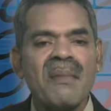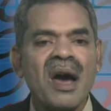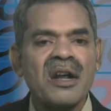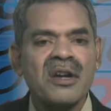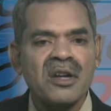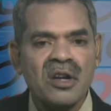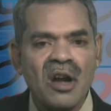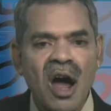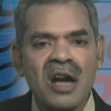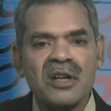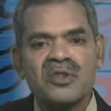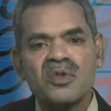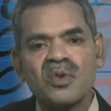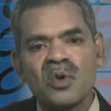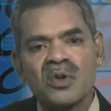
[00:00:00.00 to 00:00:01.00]
are
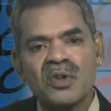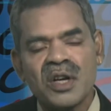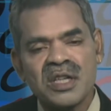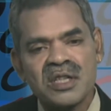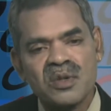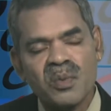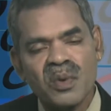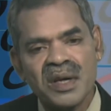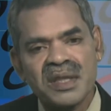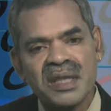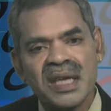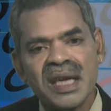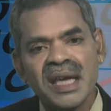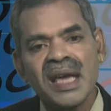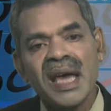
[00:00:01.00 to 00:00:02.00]
not so
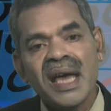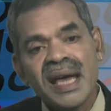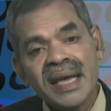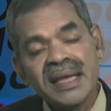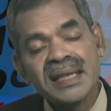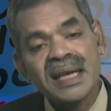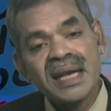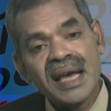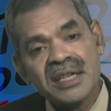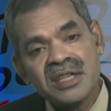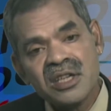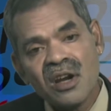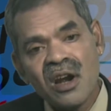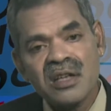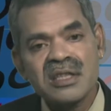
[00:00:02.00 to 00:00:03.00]
trustworthy. In the
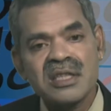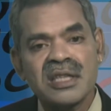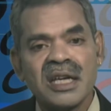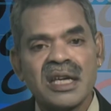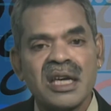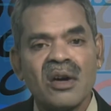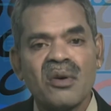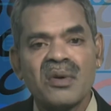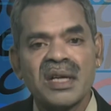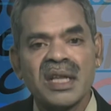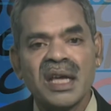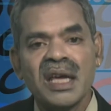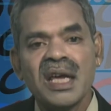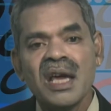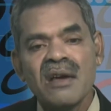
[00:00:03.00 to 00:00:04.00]
lecture on
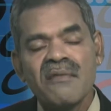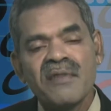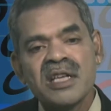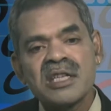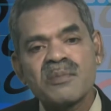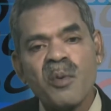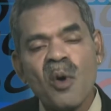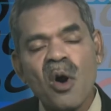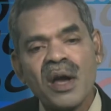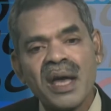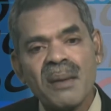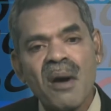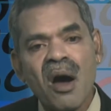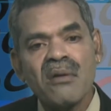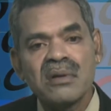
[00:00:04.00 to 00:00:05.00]
security, we spoke
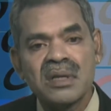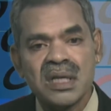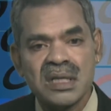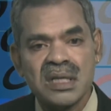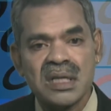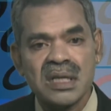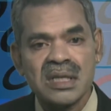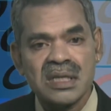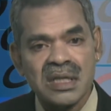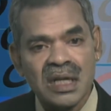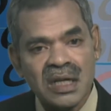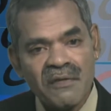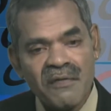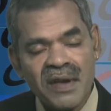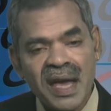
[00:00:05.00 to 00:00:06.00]
about digital
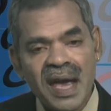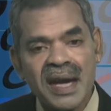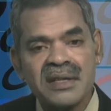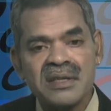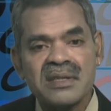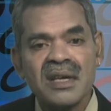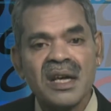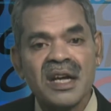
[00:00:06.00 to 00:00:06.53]
certificates,